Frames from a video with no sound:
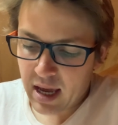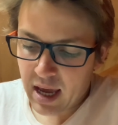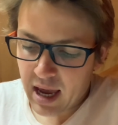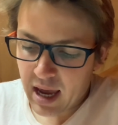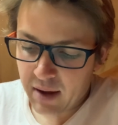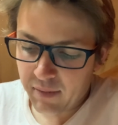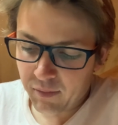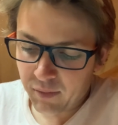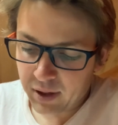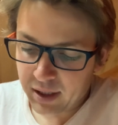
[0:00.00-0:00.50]

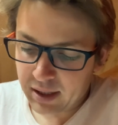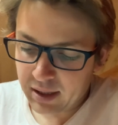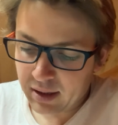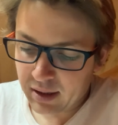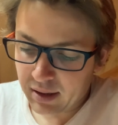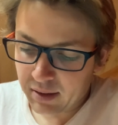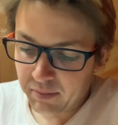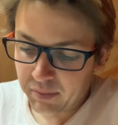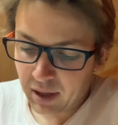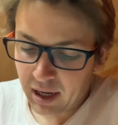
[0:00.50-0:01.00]
And when
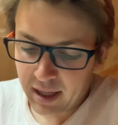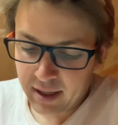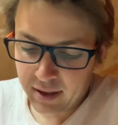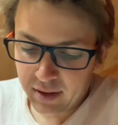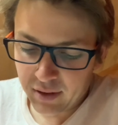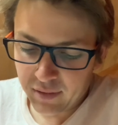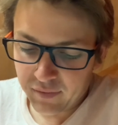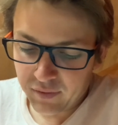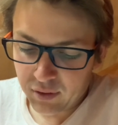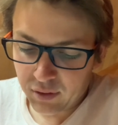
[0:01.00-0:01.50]
the blood
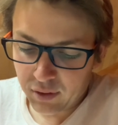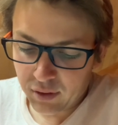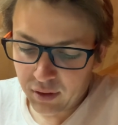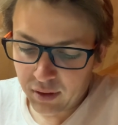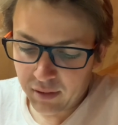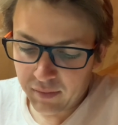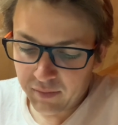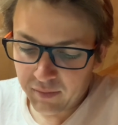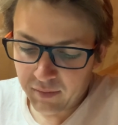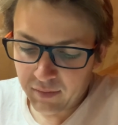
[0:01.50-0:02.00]
of
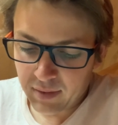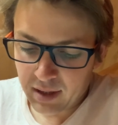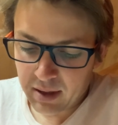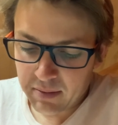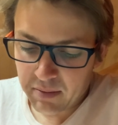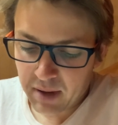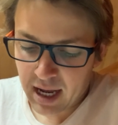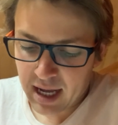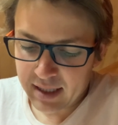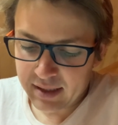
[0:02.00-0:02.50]
your
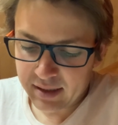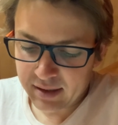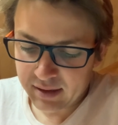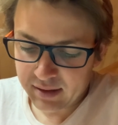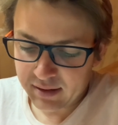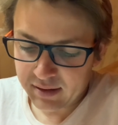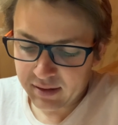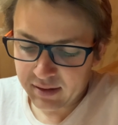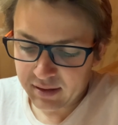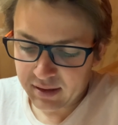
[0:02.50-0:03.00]

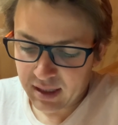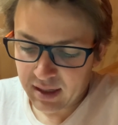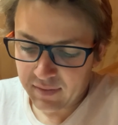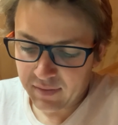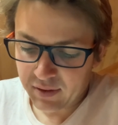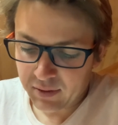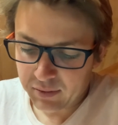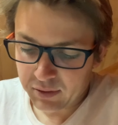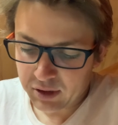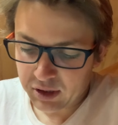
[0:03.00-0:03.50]
martyrs,
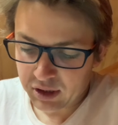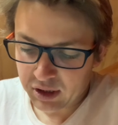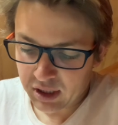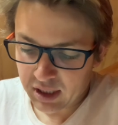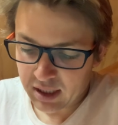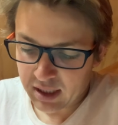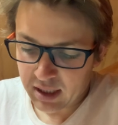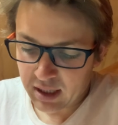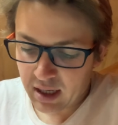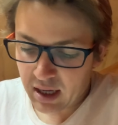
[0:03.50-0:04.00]
Stephen, was
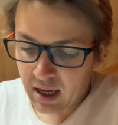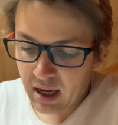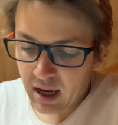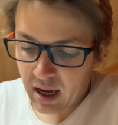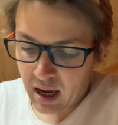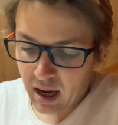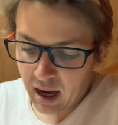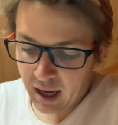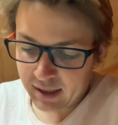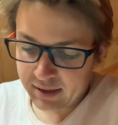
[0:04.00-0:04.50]
shed,
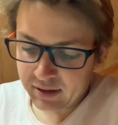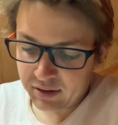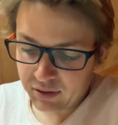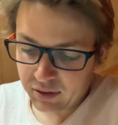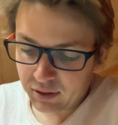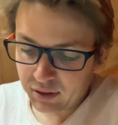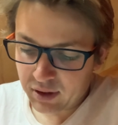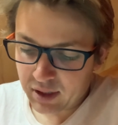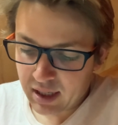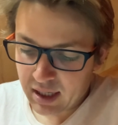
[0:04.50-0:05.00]
I
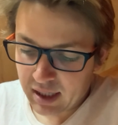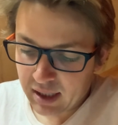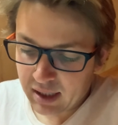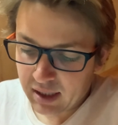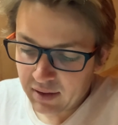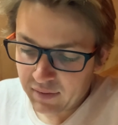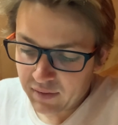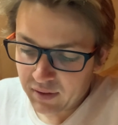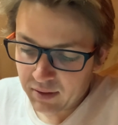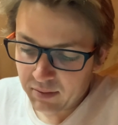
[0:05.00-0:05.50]
stood there
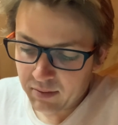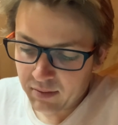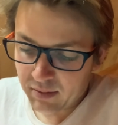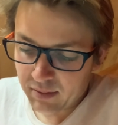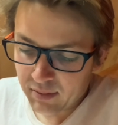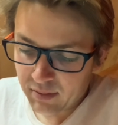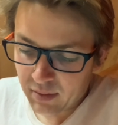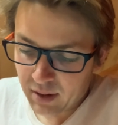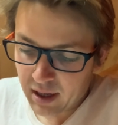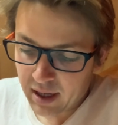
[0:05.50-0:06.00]
giving
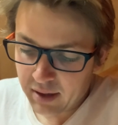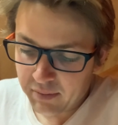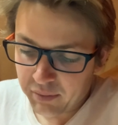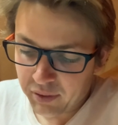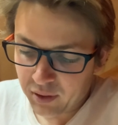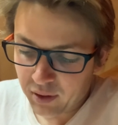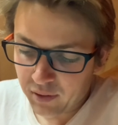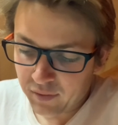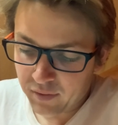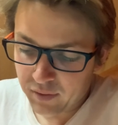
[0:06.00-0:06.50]
my
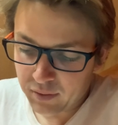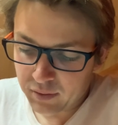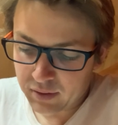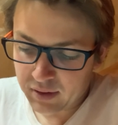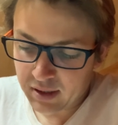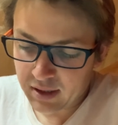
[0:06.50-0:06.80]
approval